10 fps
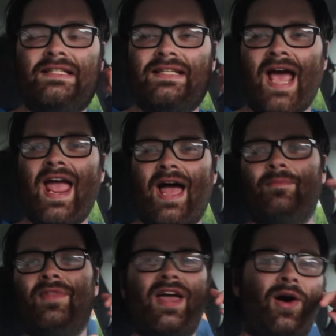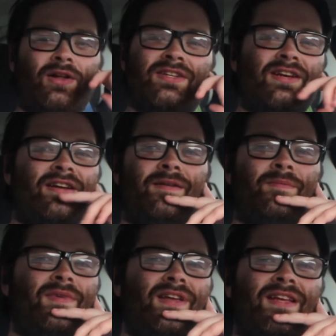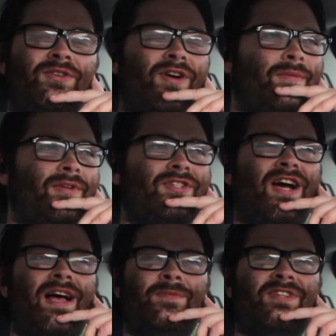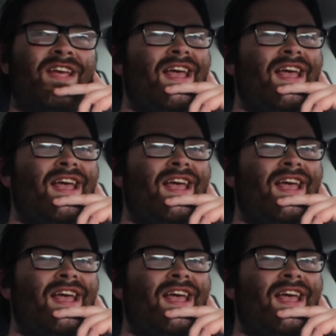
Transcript: damn, they all did incredible jobs.